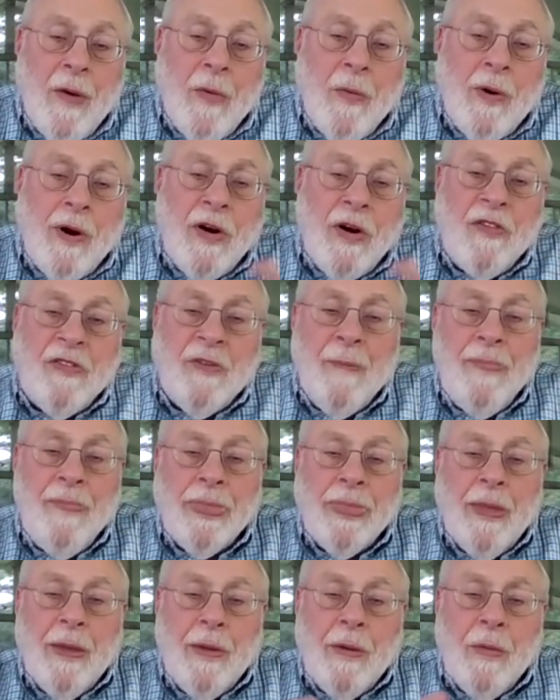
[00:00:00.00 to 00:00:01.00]
Whereas
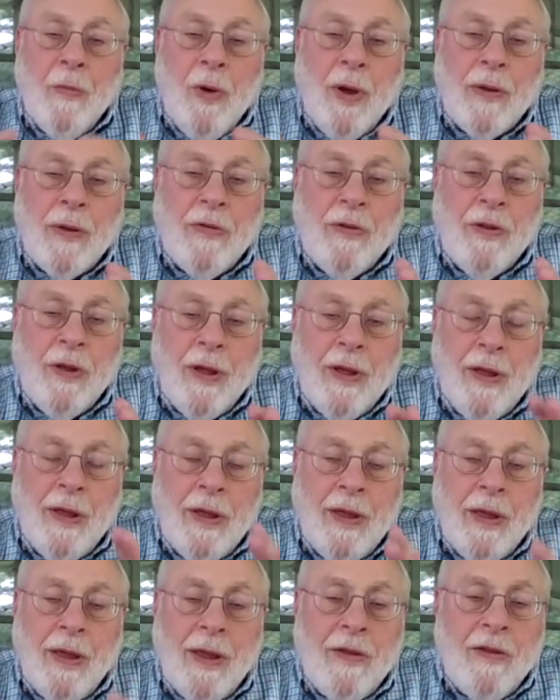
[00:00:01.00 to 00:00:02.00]
what
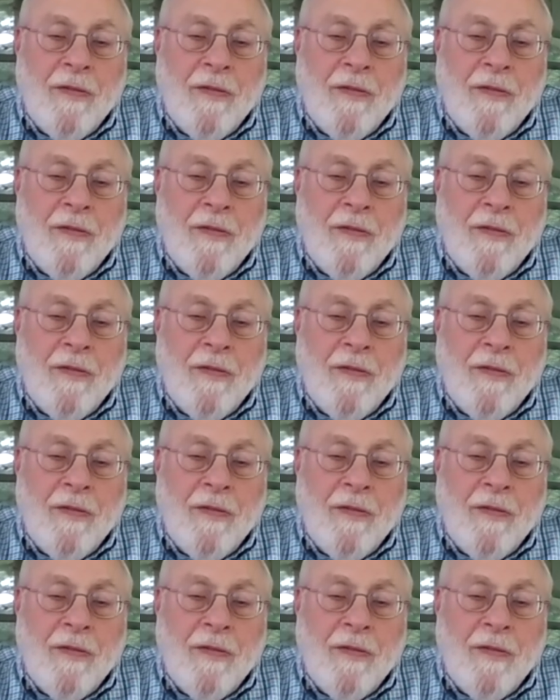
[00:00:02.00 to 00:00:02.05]
he